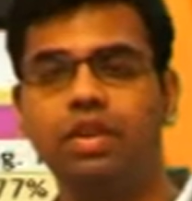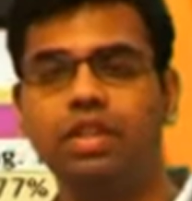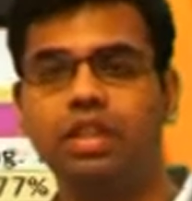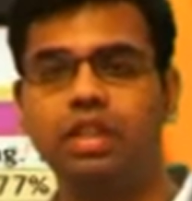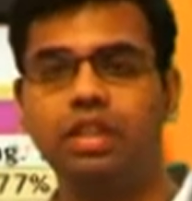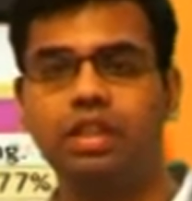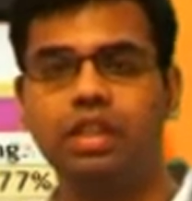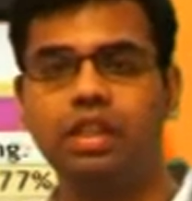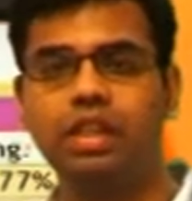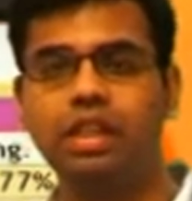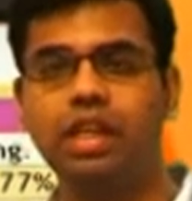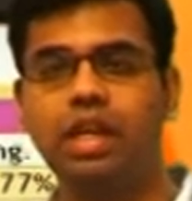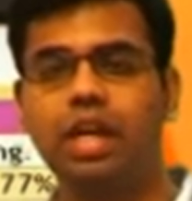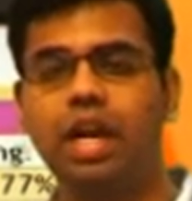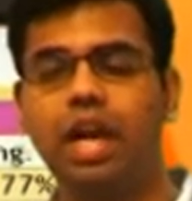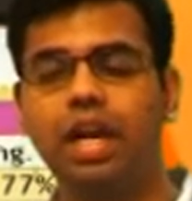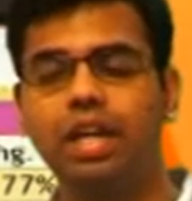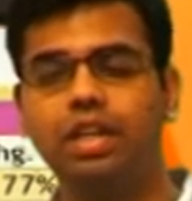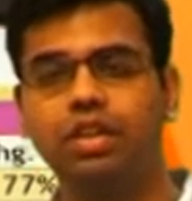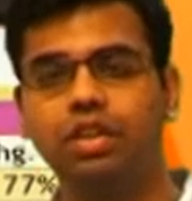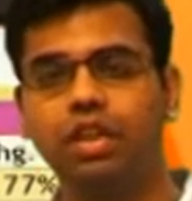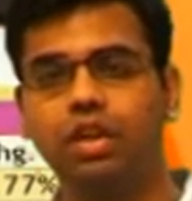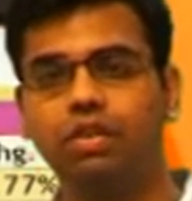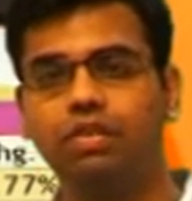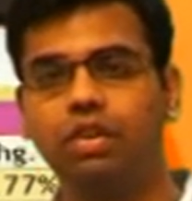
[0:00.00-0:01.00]
has seen an
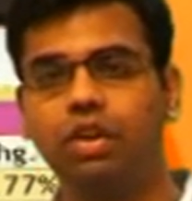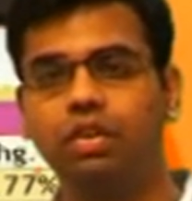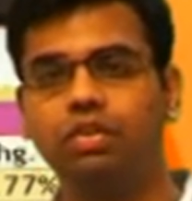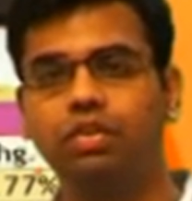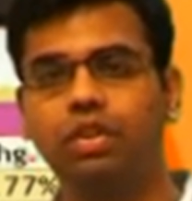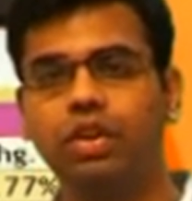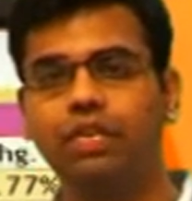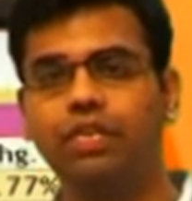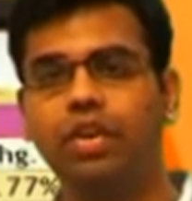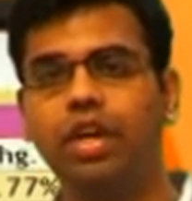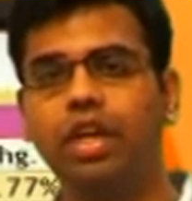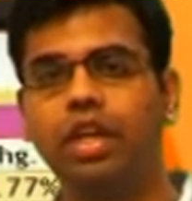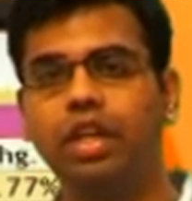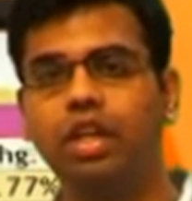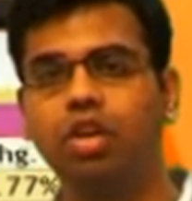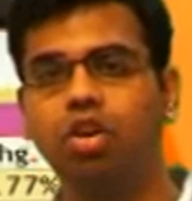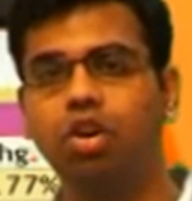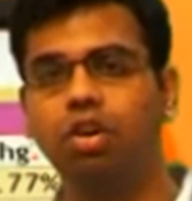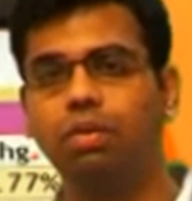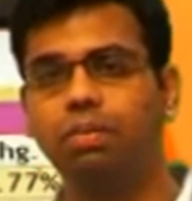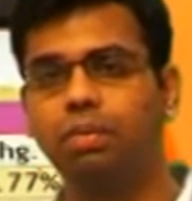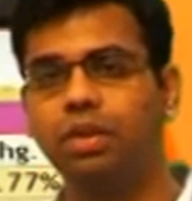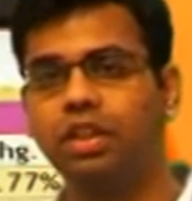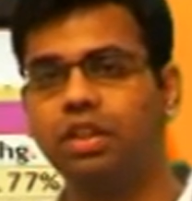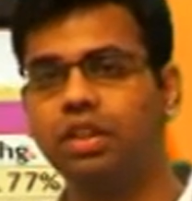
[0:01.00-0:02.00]
addition of around 17
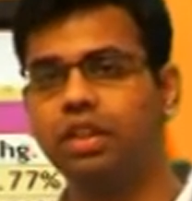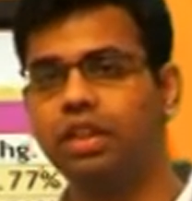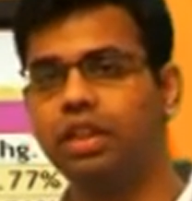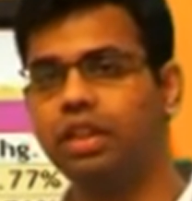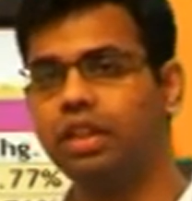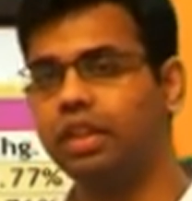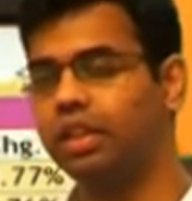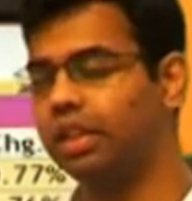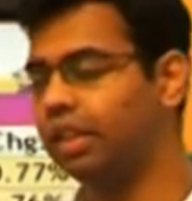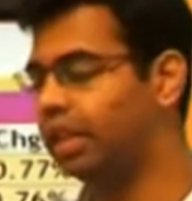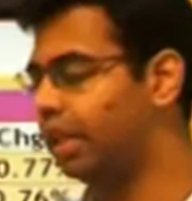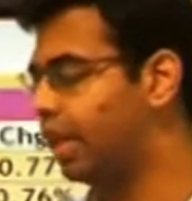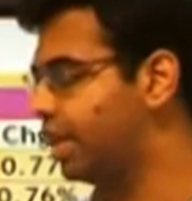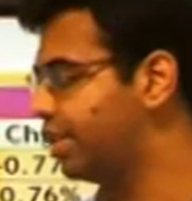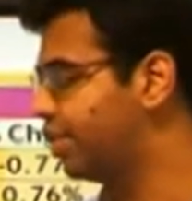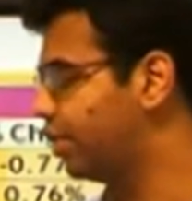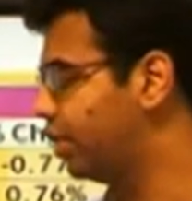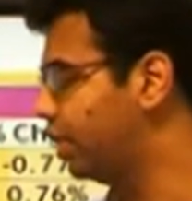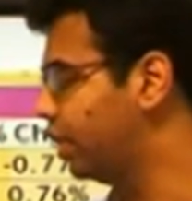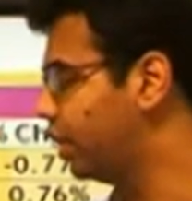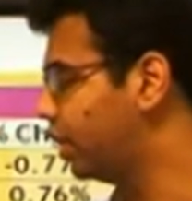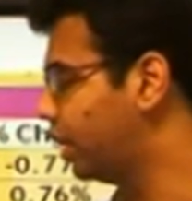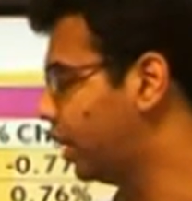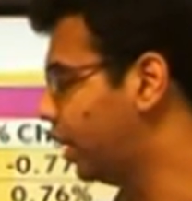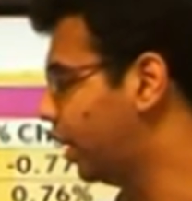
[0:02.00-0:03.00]
odd percent in
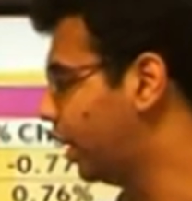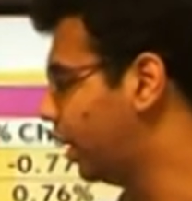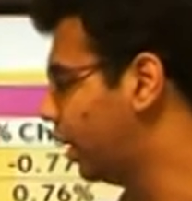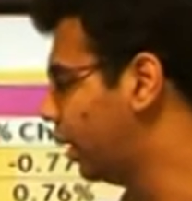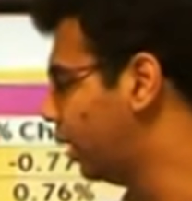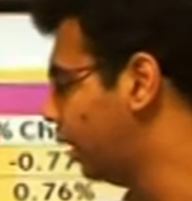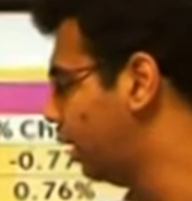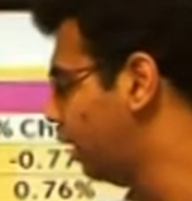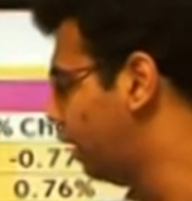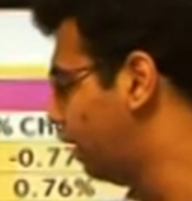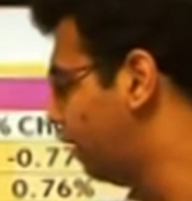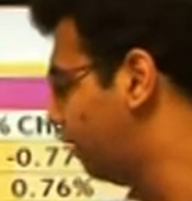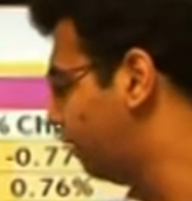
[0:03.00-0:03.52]
yesterday's trade.